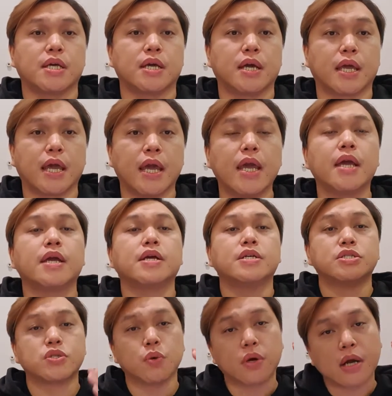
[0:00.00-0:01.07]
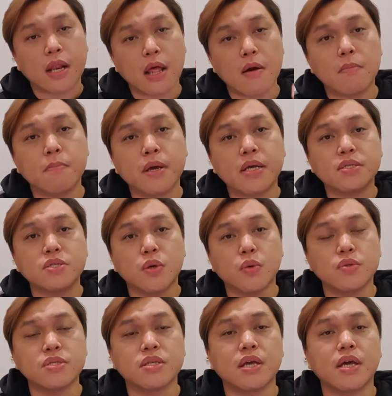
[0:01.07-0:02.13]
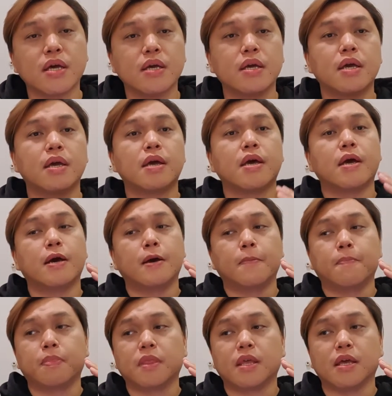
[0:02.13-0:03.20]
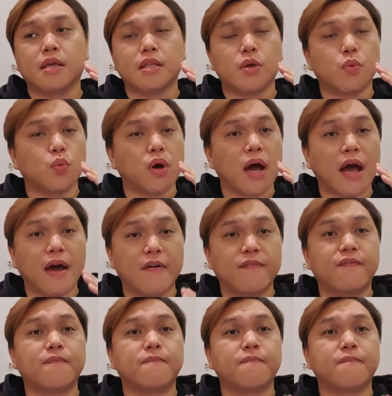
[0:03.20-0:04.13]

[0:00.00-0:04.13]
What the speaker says: Okay, so cloud-based hosting, it will have